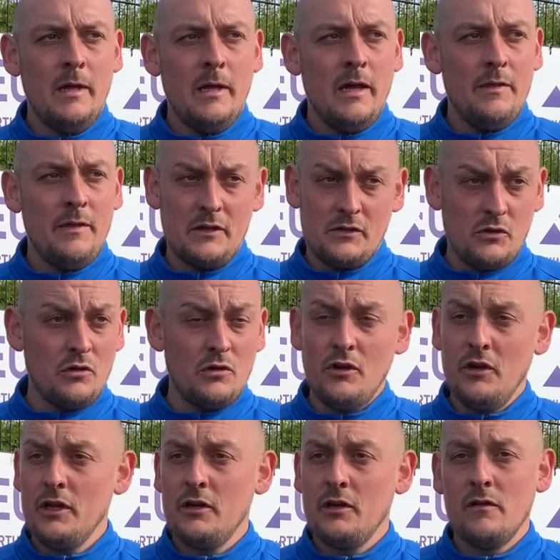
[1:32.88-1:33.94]
and that's a good
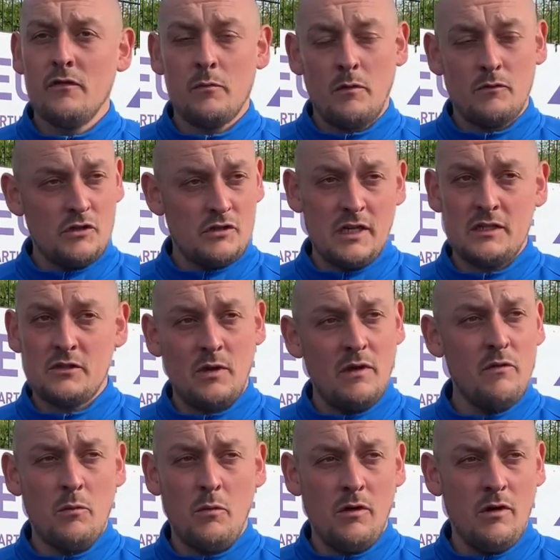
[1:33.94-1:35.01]
learning curve. I've just said to
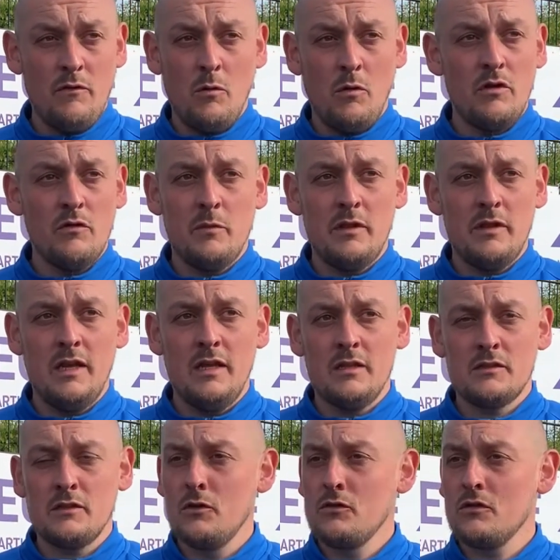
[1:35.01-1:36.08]
every one of them in
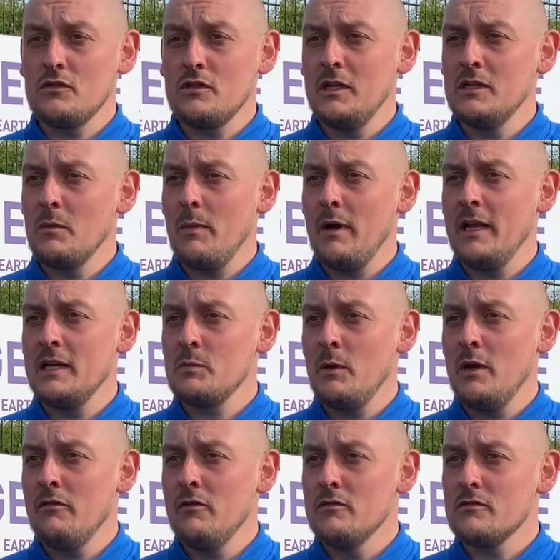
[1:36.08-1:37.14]
there's no such thing as a bad
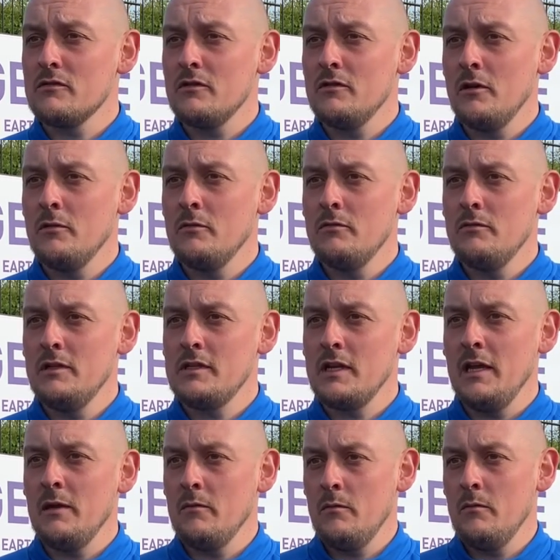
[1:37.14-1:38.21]
experience. You know, you
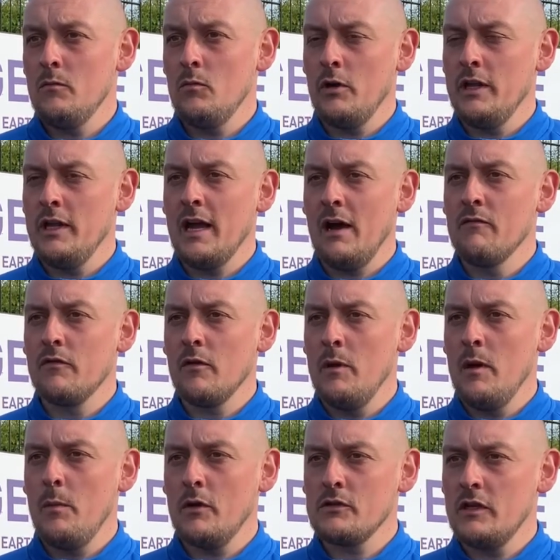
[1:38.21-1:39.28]
take what you can from
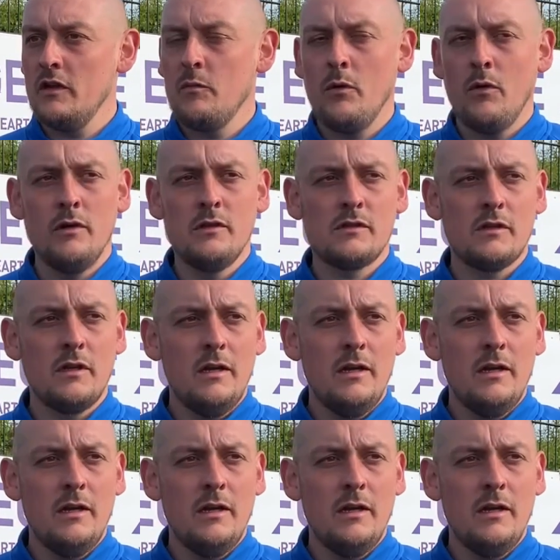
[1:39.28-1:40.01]
it, positive points.